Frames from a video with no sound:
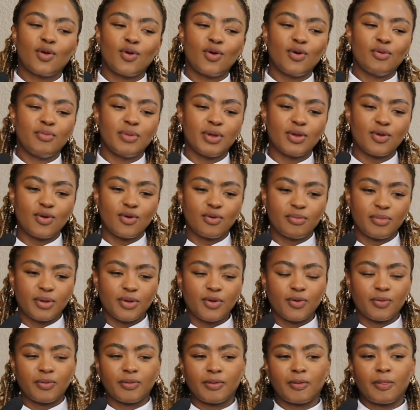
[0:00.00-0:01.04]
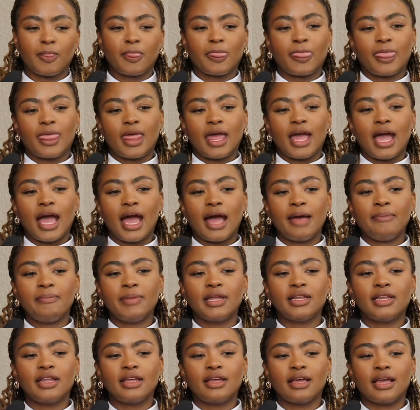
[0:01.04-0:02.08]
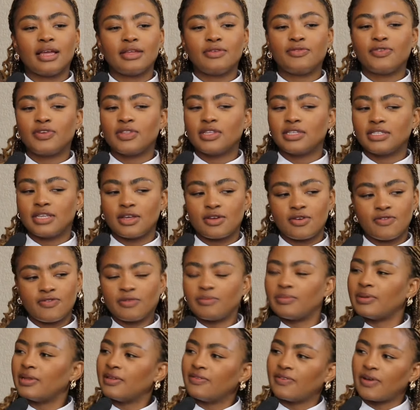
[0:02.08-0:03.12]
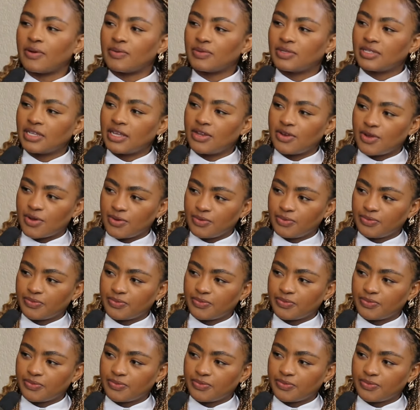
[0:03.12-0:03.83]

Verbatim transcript: Gooby, gooby, gooby. Yeah. I mean, uh, for the sake of the believer, I would say no.